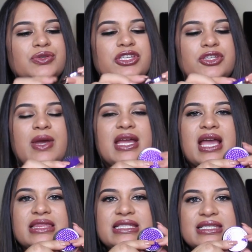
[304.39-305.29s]
so cute. I
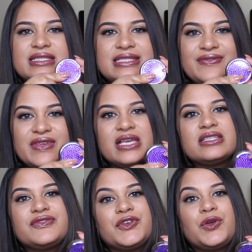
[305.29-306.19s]
got this at
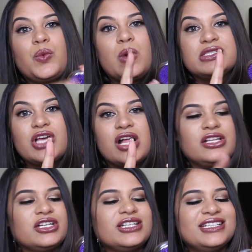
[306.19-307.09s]
CVS for
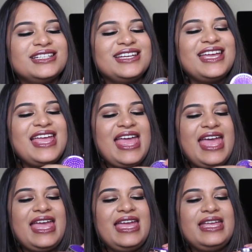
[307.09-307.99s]
$1
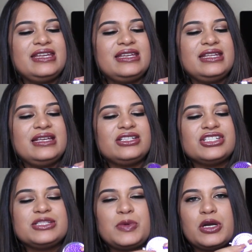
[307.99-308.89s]
and it's
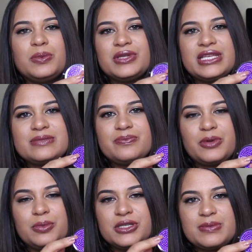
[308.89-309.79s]
just purple.
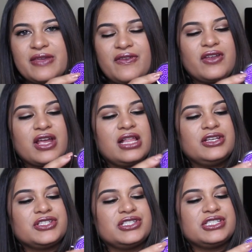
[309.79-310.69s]
Purple is my favorite
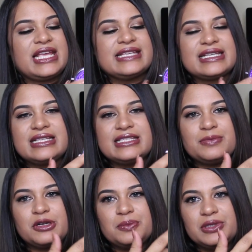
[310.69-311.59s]
color, so it just has like these
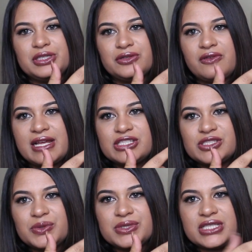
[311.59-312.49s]
purple little
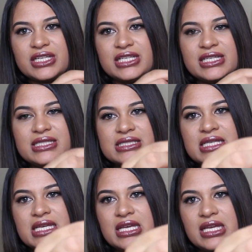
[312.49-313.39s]
rhinestones on it.
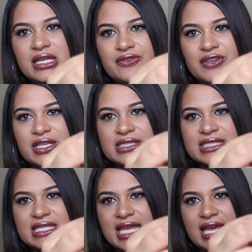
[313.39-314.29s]
I don't know if you can
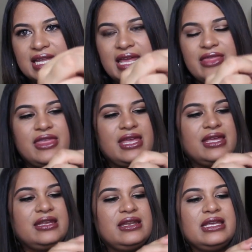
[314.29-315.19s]
see that. And
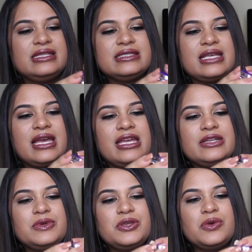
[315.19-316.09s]
then
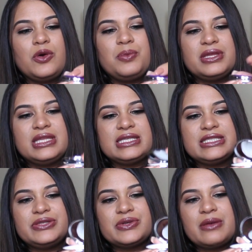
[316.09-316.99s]
inside, when you open
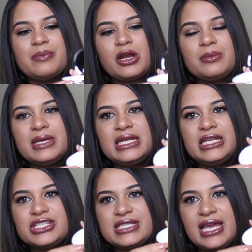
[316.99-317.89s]
this little compartment,
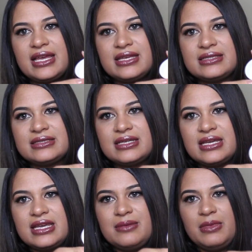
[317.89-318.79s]
it just has
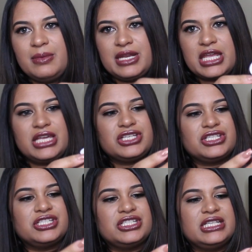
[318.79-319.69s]
my
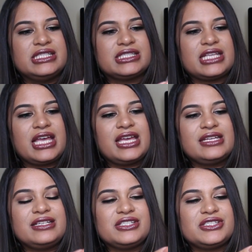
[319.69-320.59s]
medication
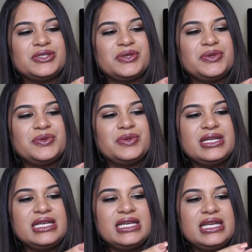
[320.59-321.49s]
inside. So
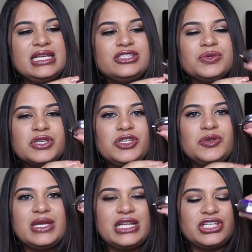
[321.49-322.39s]
it's so
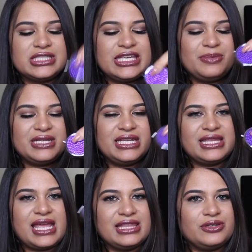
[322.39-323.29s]
cute, and I just keep it
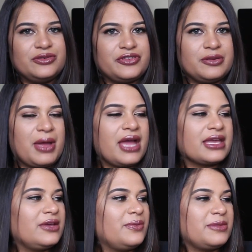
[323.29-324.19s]
in that little front
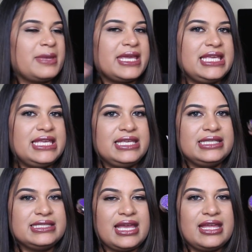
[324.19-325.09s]
pocket with my
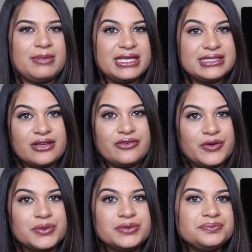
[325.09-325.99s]
keys and my cell
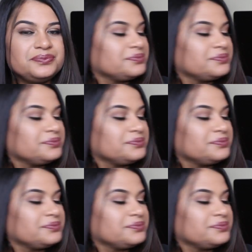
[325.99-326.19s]
phone.